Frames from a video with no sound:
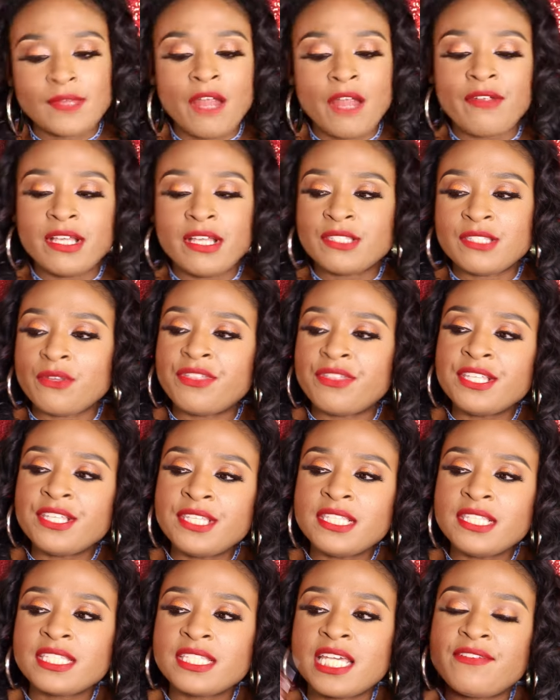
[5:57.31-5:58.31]
All right, so this
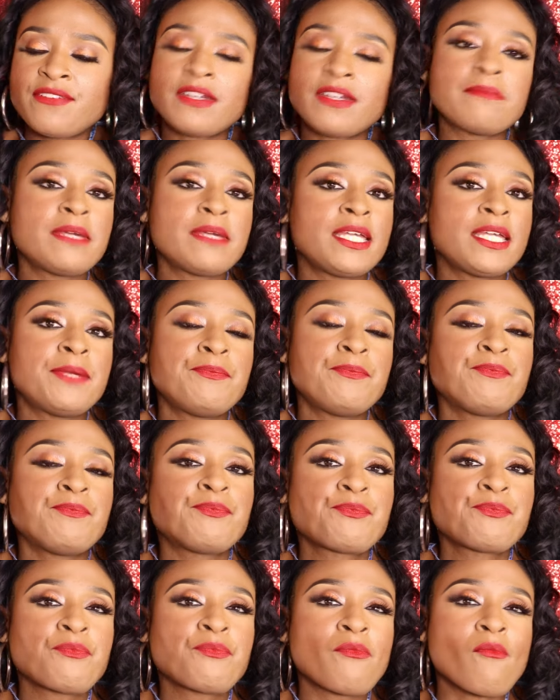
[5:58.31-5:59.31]
is giving me
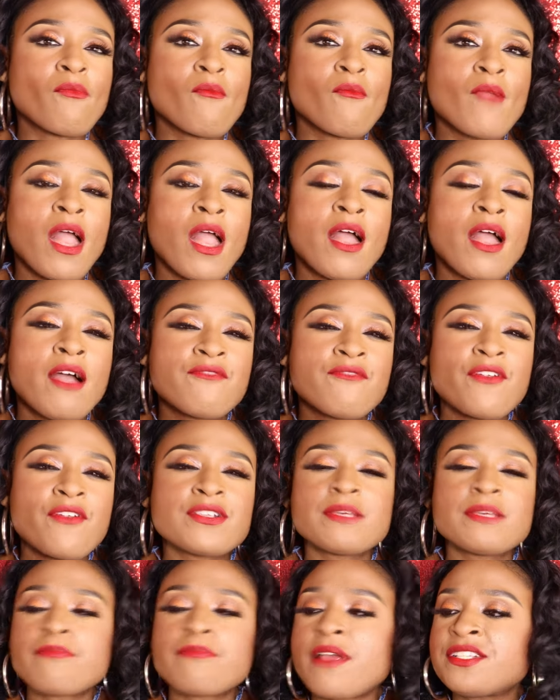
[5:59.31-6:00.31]

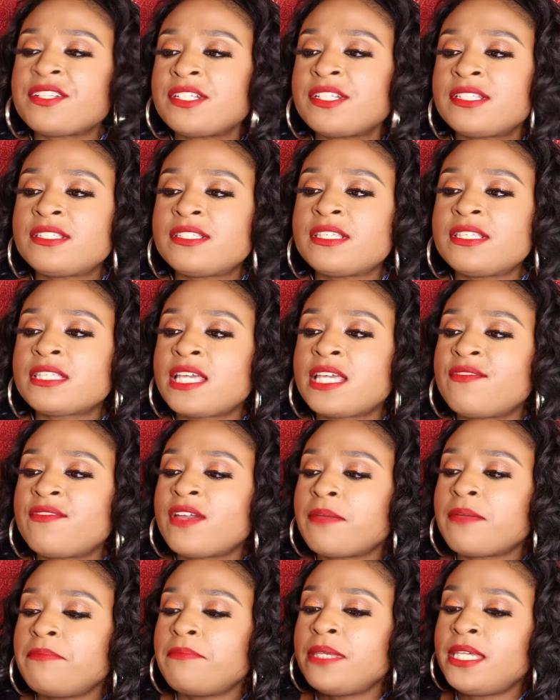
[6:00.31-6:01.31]
first impressions. This is
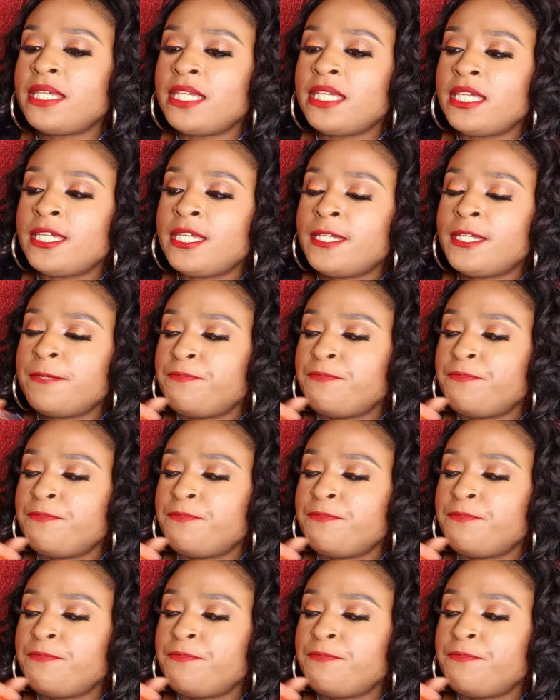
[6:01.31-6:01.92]
giving me,